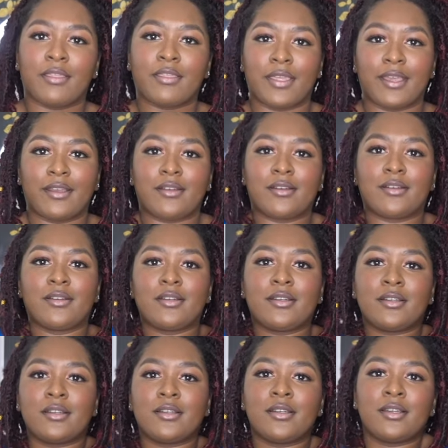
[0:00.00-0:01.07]
There.
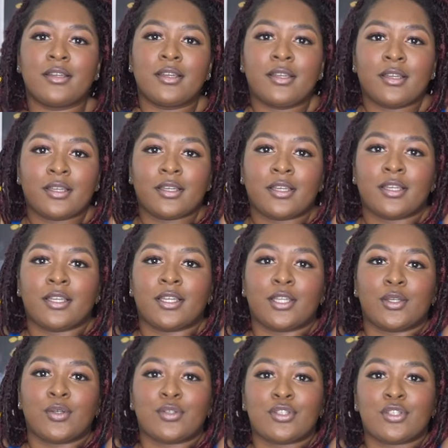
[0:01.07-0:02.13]

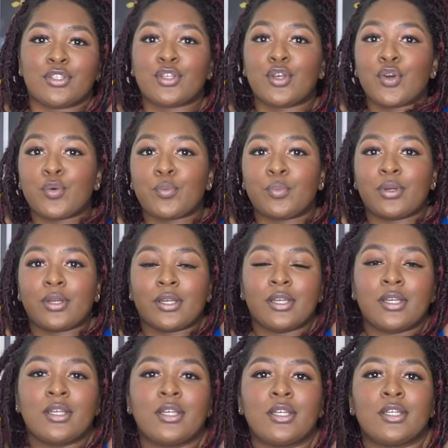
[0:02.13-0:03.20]
You scoop,
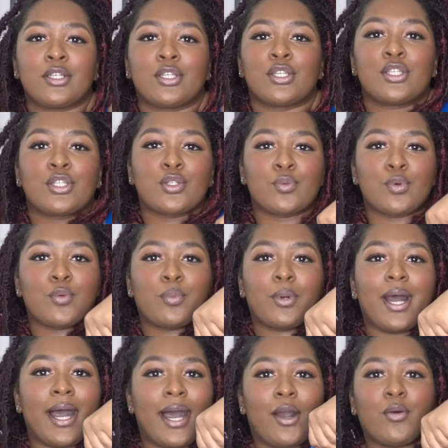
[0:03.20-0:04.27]
swoop
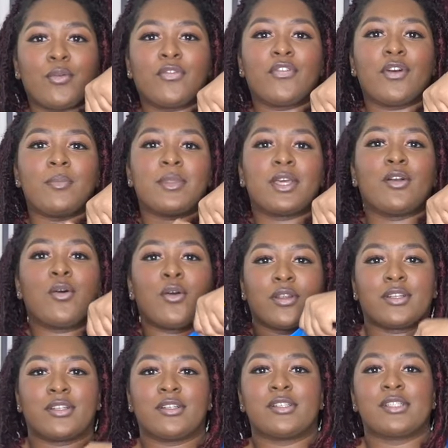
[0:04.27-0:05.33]
out from the
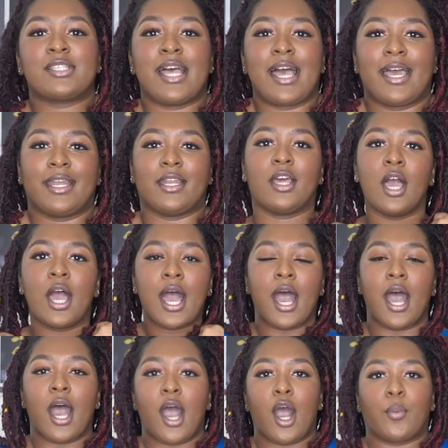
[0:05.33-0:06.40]
corners and
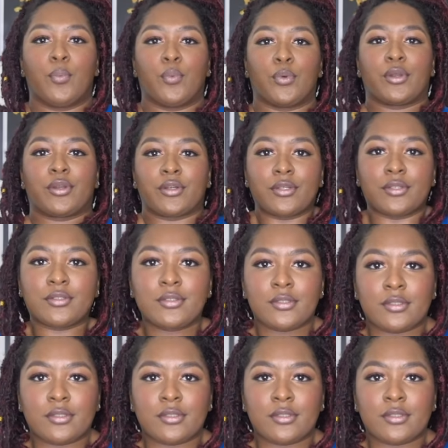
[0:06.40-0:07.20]
upward.